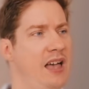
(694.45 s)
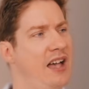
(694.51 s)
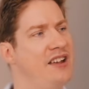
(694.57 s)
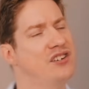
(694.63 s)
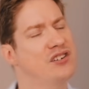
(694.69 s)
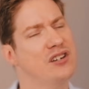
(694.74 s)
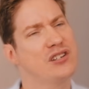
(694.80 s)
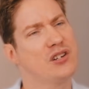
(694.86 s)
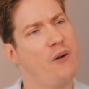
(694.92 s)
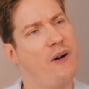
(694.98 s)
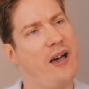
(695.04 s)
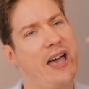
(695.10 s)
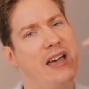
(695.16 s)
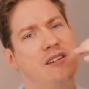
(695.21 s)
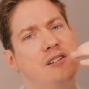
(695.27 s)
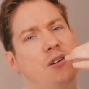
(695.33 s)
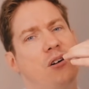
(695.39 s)
And just go
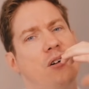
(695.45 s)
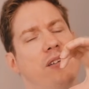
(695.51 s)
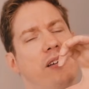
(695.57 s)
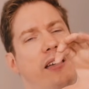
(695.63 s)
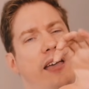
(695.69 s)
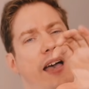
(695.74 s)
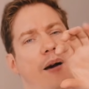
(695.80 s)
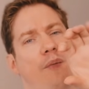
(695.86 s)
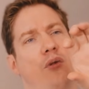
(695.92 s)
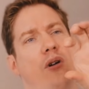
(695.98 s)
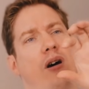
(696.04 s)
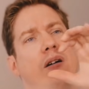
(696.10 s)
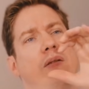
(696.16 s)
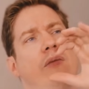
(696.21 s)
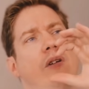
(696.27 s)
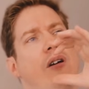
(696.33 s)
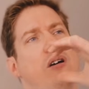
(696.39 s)
ahead, turn the
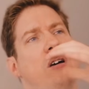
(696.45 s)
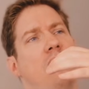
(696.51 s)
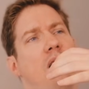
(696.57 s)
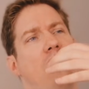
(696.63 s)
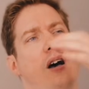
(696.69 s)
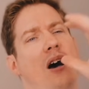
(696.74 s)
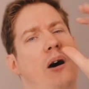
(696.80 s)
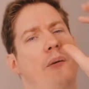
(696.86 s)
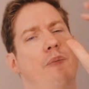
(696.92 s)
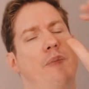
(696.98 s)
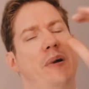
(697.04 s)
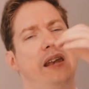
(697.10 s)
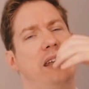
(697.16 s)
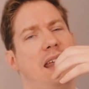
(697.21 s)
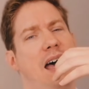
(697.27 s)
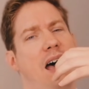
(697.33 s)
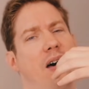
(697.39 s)
camera up
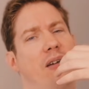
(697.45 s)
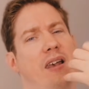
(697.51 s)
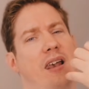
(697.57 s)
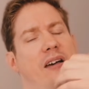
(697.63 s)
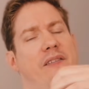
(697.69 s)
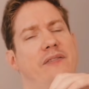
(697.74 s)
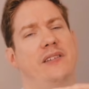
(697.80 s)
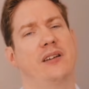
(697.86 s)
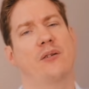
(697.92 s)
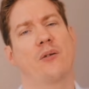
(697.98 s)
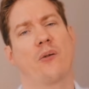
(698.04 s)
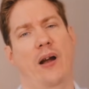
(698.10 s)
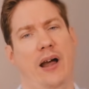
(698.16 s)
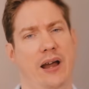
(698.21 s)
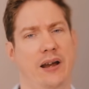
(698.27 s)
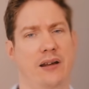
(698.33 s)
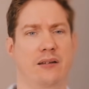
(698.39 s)
and down, left and
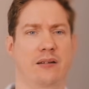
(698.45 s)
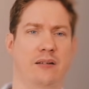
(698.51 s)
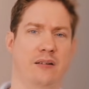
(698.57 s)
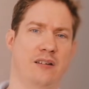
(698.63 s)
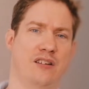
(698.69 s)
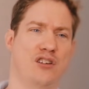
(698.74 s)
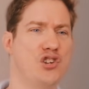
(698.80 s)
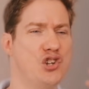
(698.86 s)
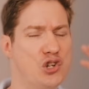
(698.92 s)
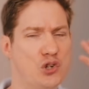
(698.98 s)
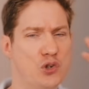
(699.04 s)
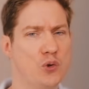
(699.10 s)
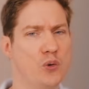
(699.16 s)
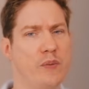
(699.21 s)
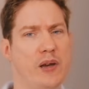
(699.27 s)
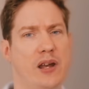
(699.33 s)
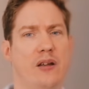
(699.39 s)
right,
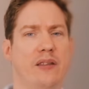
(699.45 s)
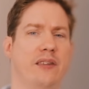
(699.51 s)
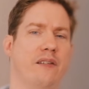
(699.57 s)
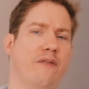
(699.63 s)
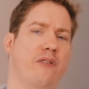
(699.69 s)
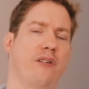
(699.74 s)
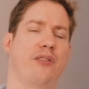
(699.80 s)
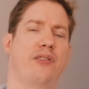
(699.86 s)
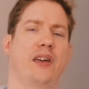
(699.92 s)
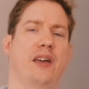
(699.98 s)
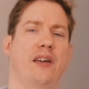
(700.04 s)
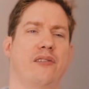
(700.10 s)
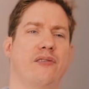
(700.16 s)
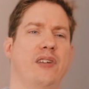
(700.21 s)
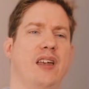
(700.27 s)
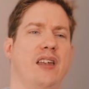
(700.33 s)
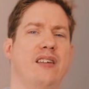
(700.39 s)
zoom in on different
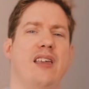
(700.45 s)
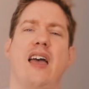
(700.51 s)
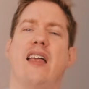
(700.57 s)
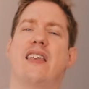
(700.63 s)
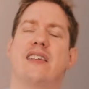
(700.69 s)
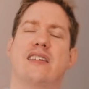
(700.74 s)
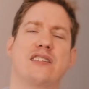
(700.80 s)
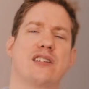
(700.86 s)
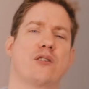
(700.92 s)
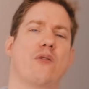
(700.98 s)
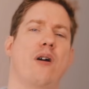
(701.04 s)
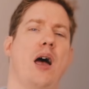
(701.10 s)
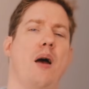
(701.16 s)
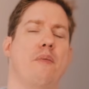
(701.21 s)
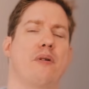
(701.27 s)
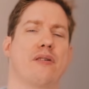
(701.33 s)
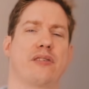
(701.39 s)
things, and
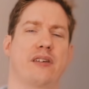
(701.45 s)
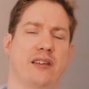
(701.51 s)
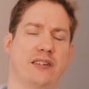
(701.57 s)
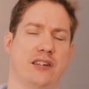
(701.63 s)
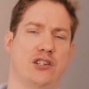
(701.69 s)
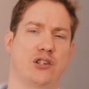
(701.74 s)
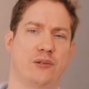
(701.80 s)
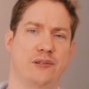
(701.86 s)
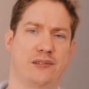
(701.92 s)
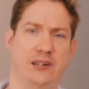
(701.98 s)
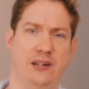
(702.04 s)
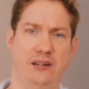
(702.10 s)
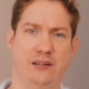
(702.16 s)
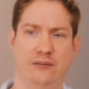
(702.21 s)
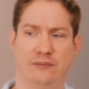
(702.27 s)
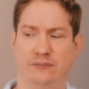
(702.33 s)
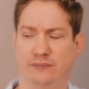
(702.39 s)
describe the things that you see.